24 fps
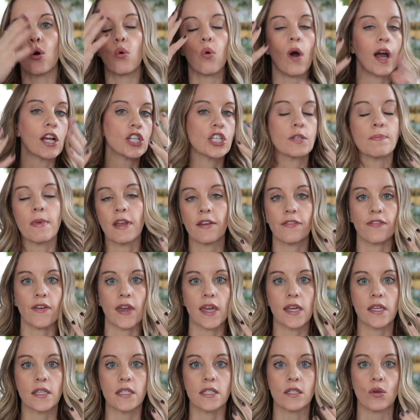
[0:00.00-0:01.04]
wash my
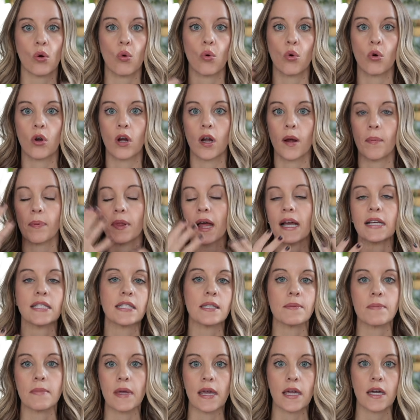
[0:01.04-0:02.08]
face or apply
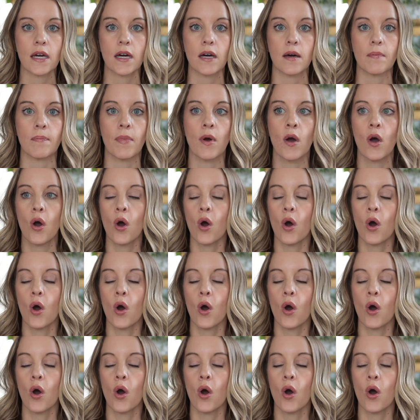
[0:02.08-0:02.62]
some makeup